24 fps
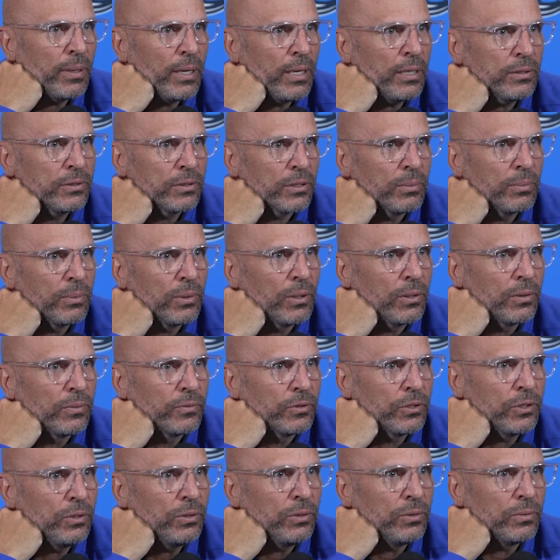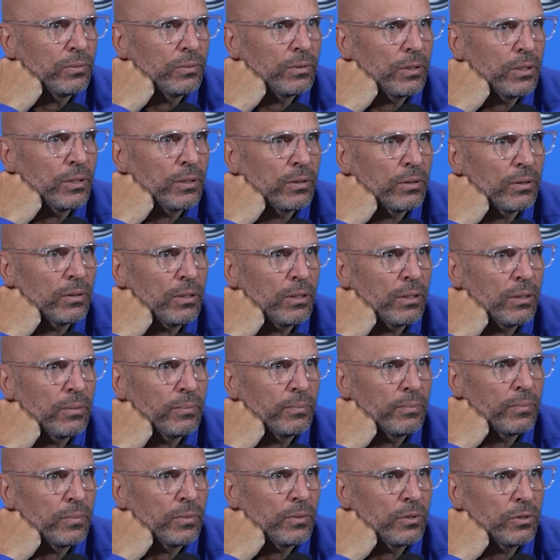basketball, too, here,
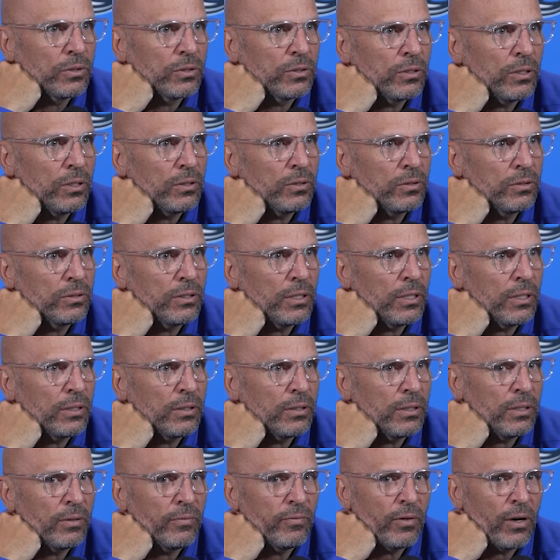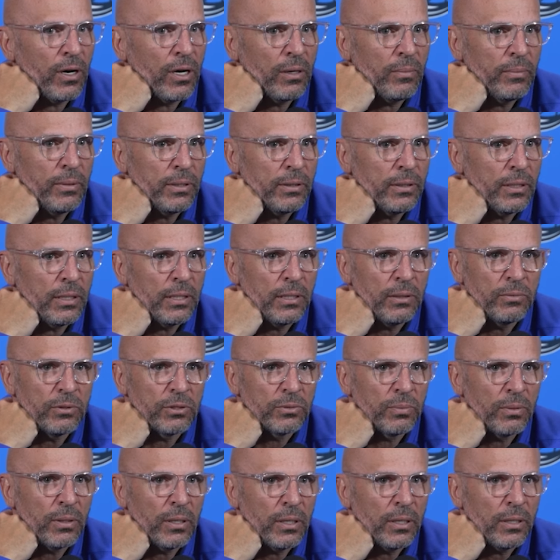just to understand the environment that he was
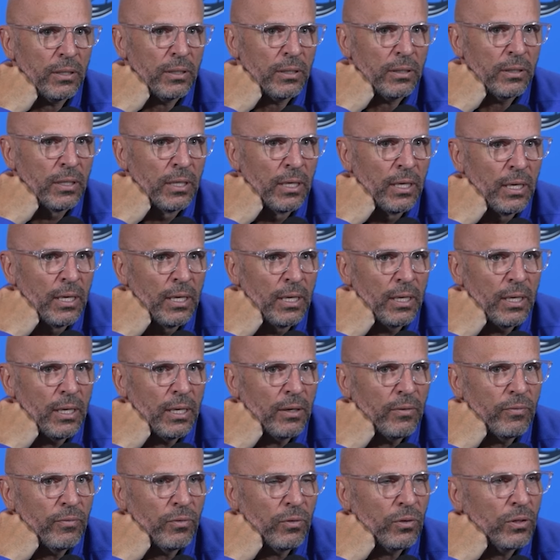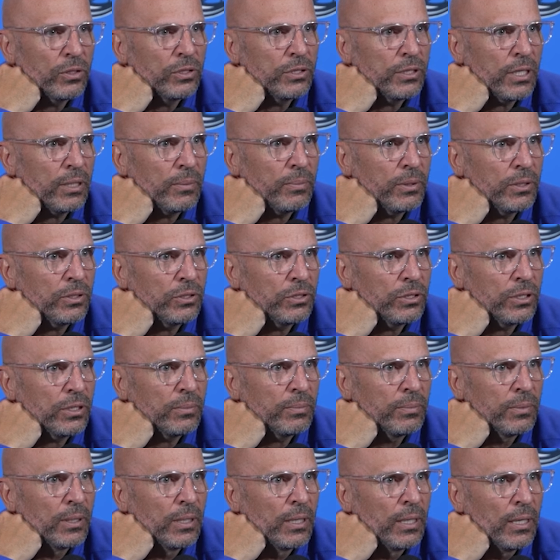playing in for a
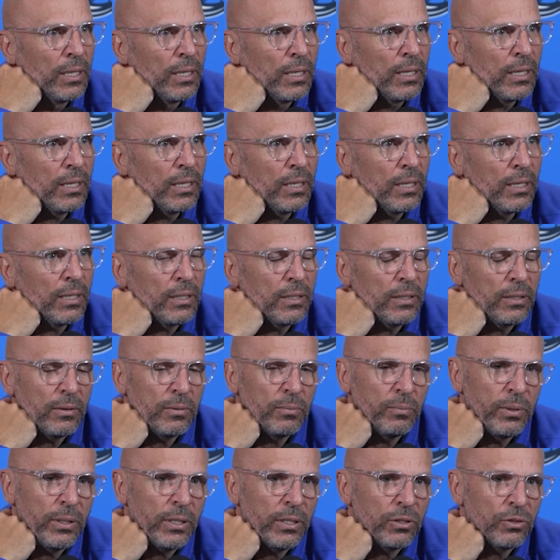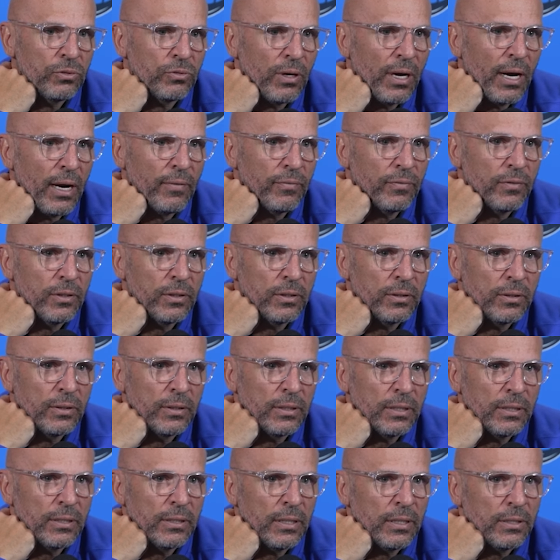championship. Being drafted
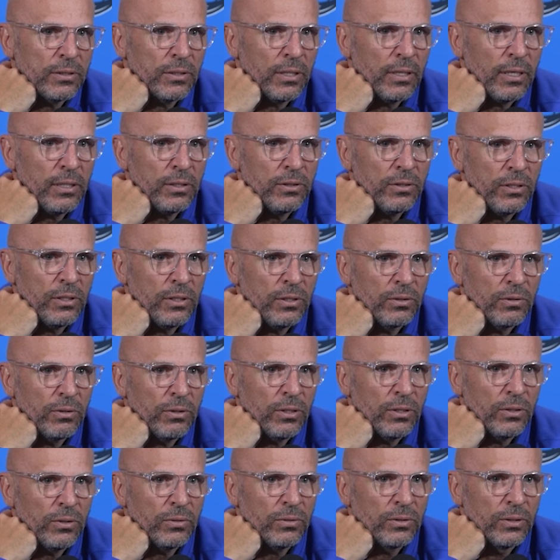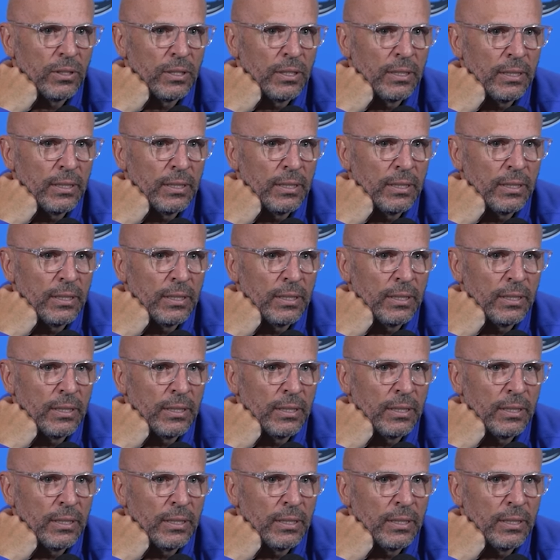as an 18-year-old,